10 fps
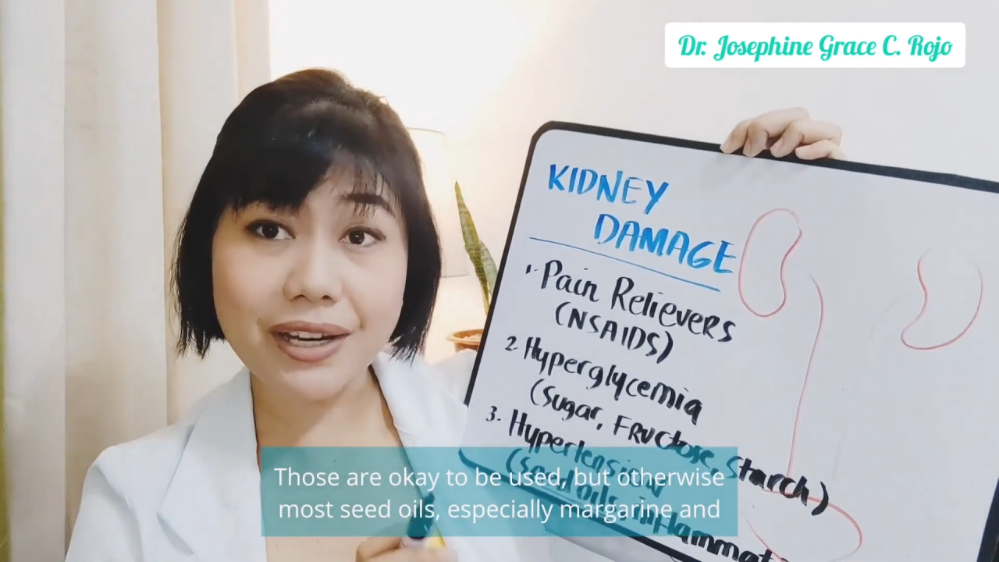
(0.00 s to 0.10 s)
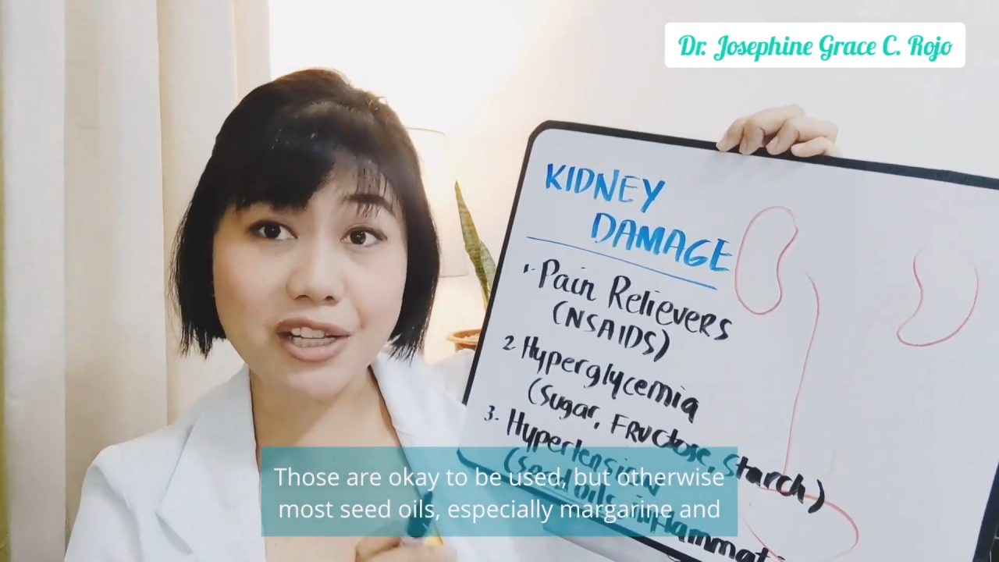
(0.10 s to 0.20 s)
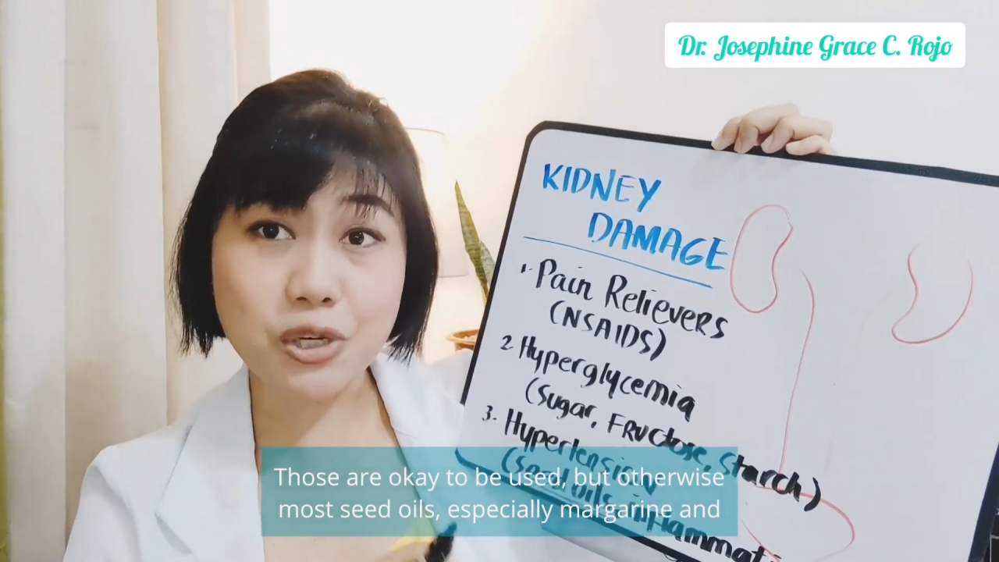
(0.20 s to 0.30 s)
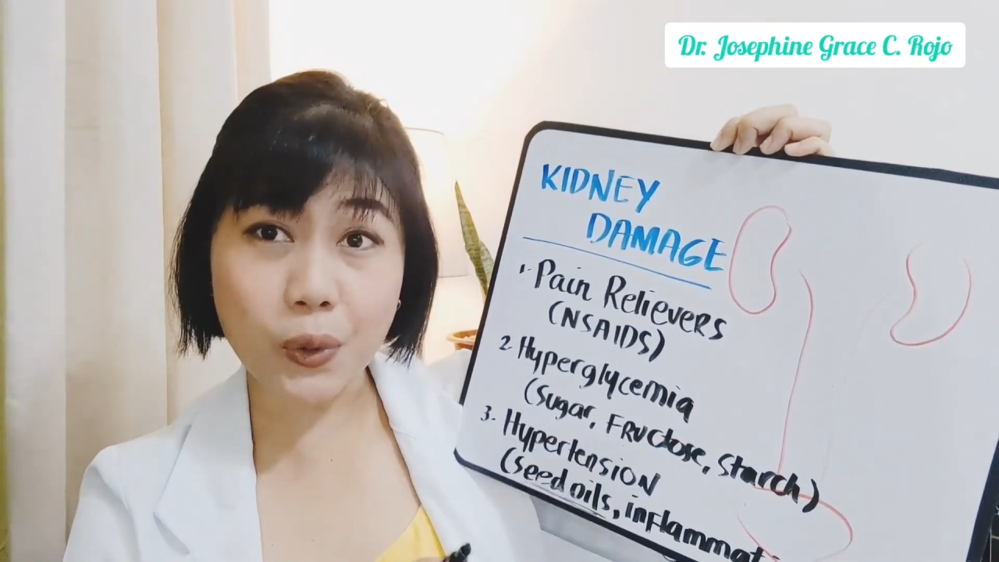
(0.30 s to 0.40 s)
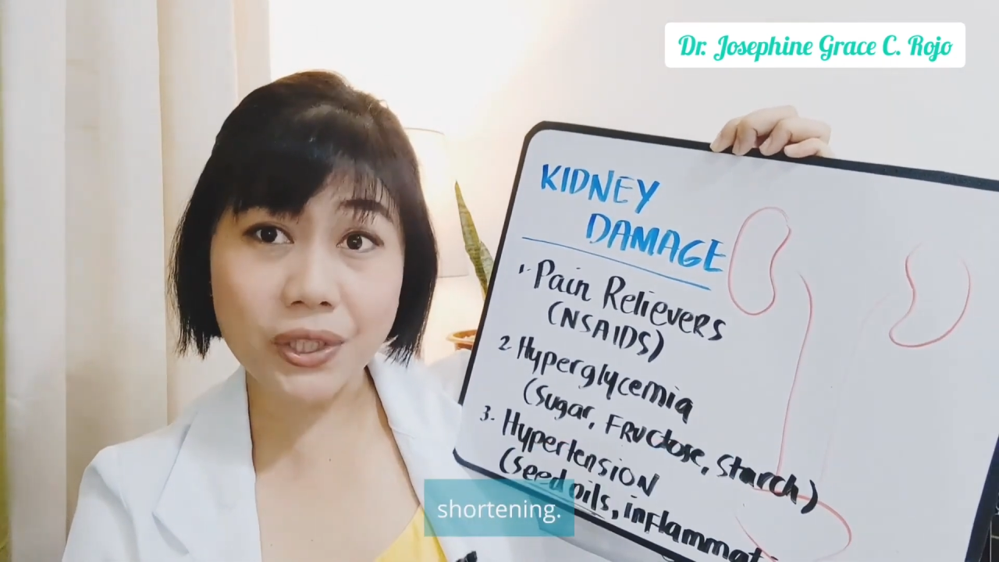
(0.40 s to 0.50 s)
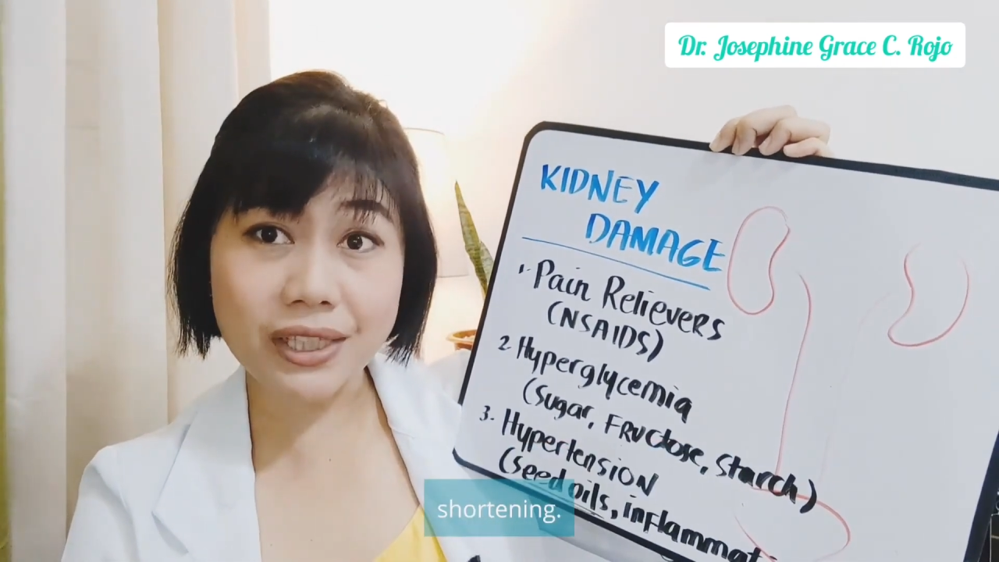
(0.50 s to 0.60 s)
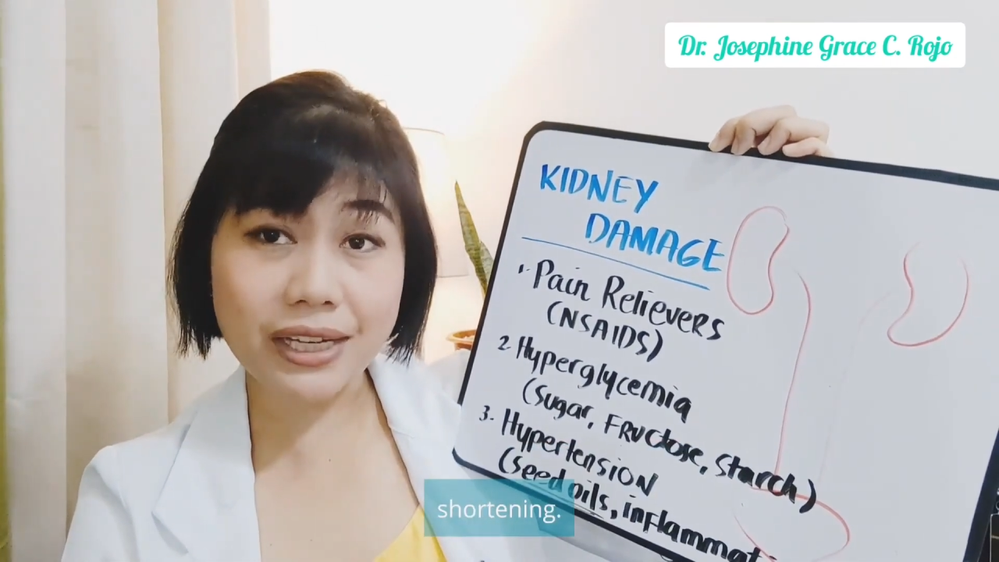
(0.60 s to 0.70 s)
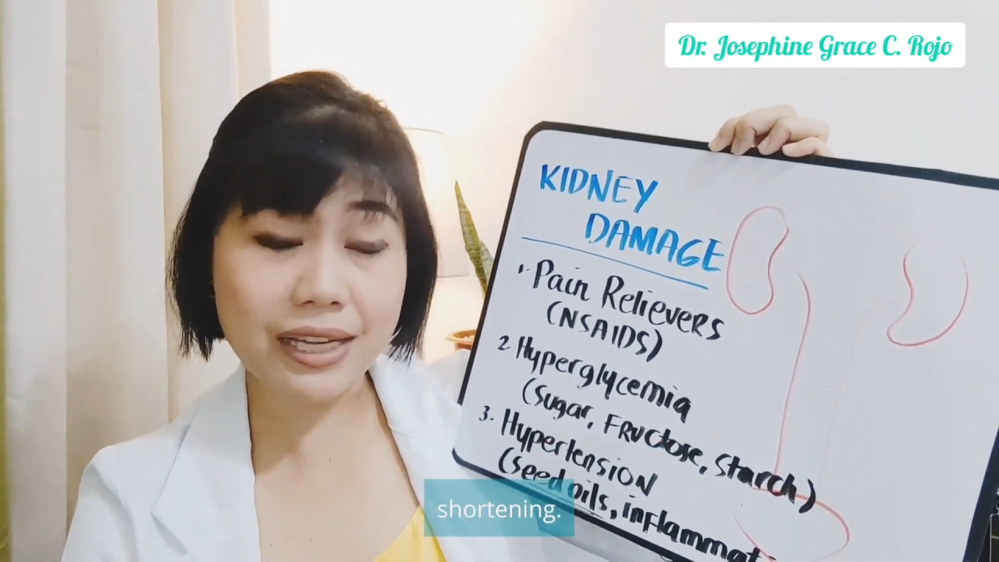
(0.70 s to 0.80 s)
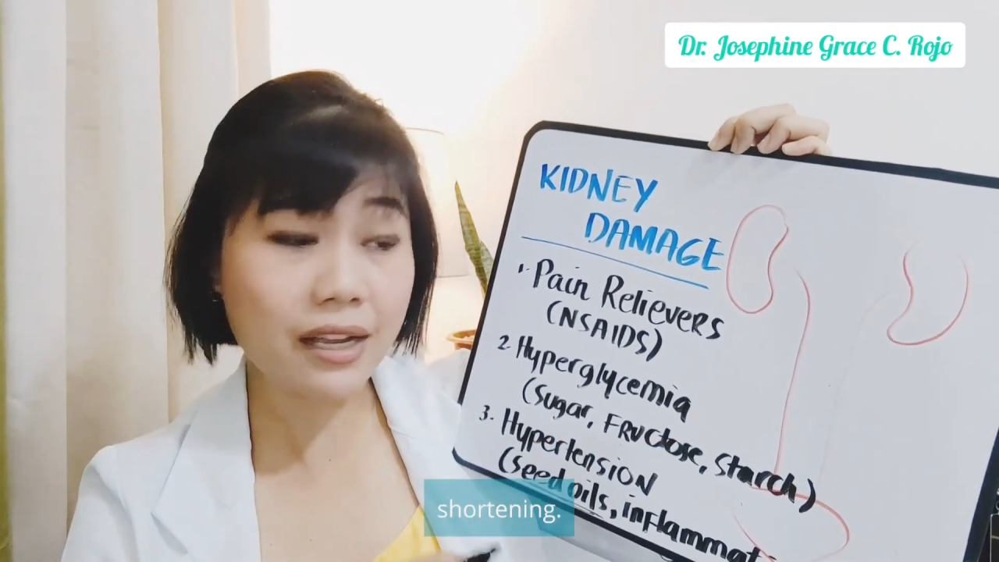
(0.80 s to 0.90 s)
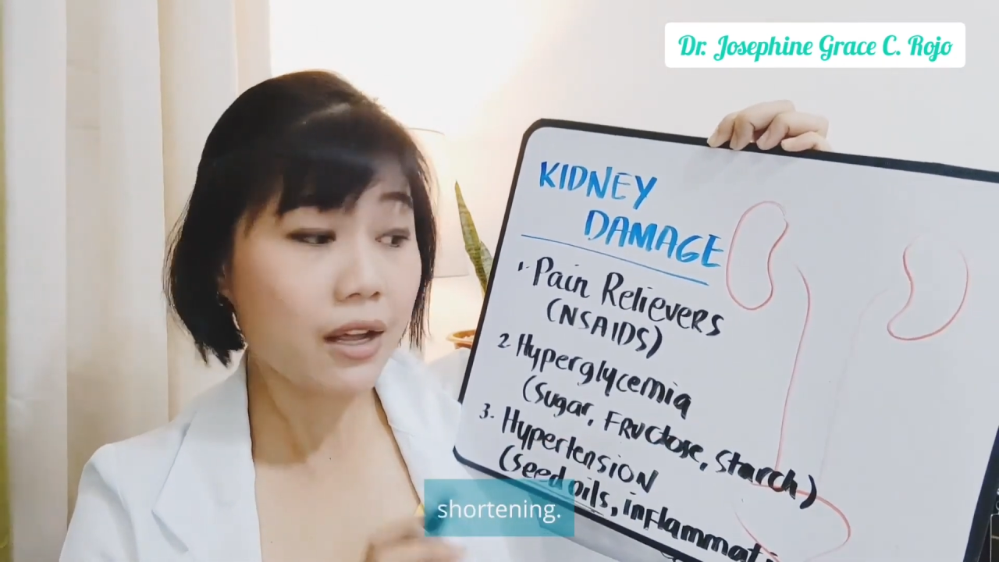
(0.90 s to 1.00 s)
and
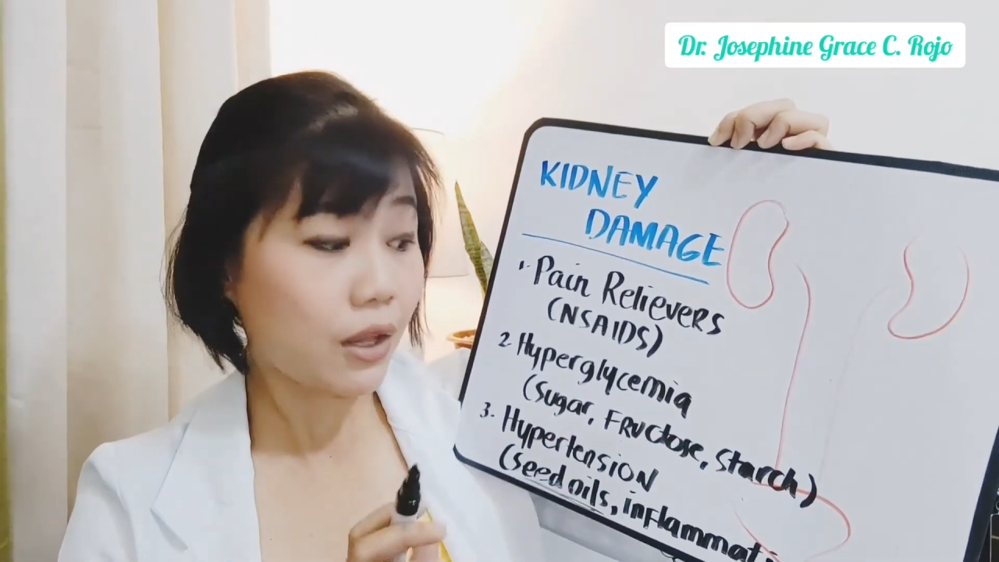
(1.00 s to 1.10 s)
shortening,